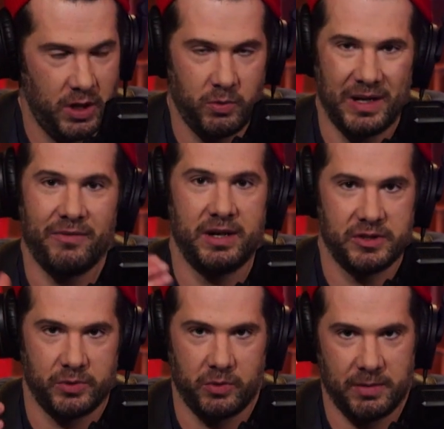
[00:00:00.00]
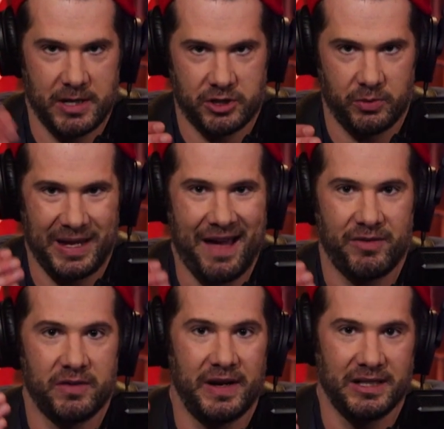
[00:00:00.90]
Bitcoin, yeah, whatever it is, we're going to make sure that we
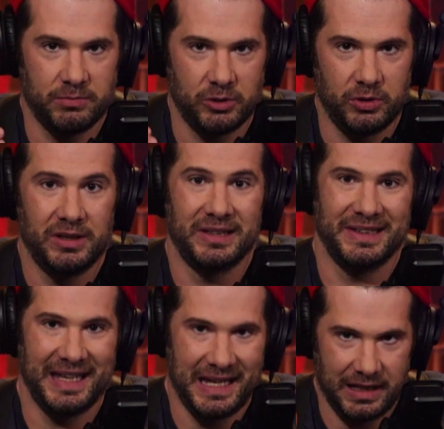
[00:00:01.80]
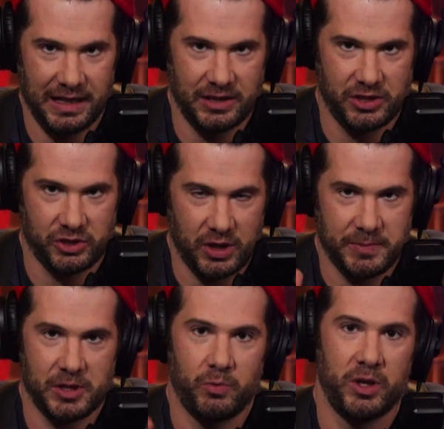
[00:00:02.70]
have it available, link in the
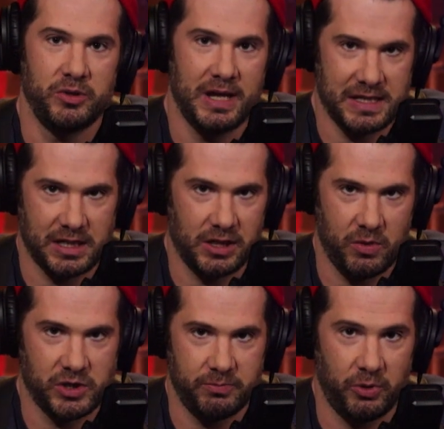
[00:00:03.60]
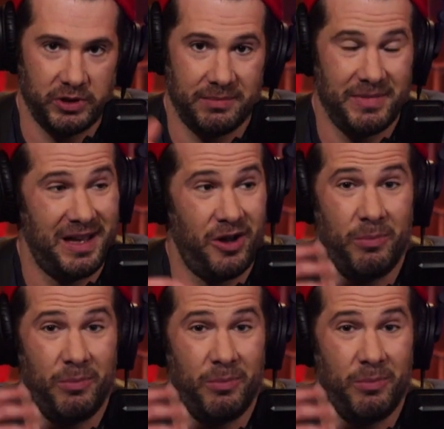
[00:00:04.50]
description, where you guys can go and support them.